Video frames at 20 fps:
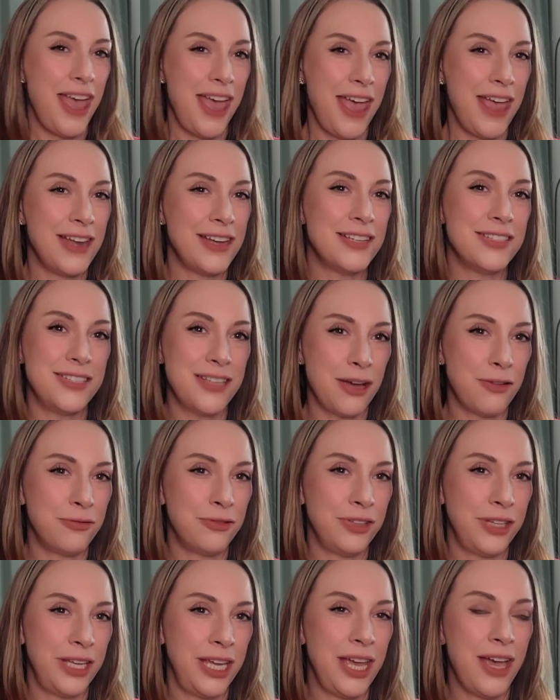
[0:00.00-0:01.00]
and
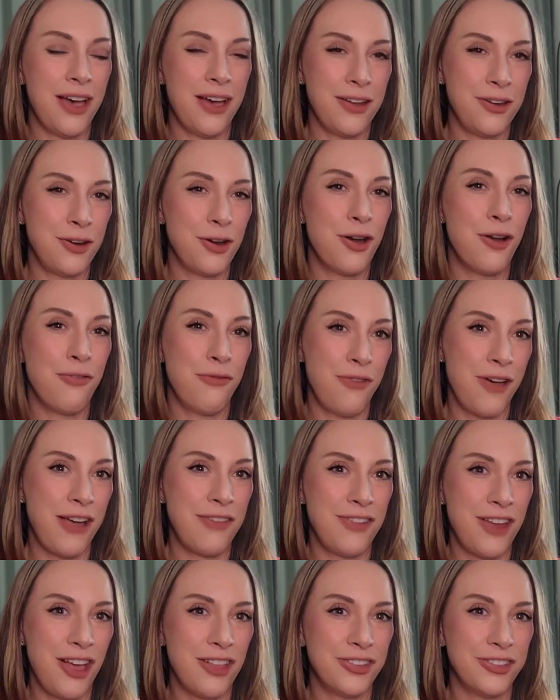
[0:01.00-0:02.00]
definitely under
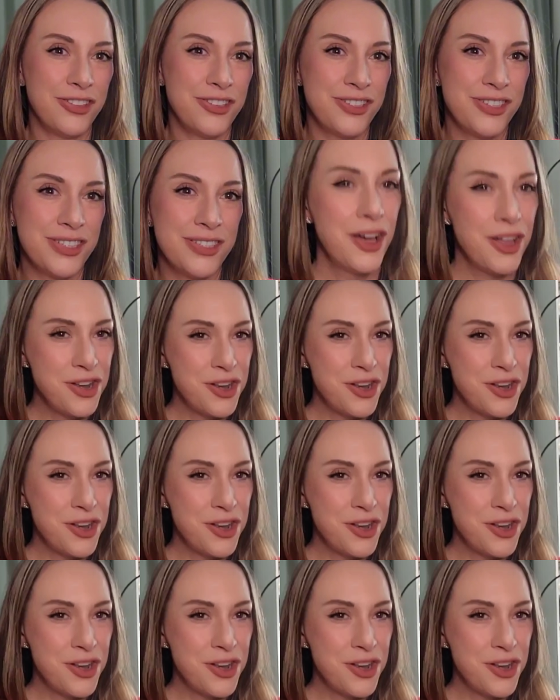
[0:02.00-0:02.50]
$5.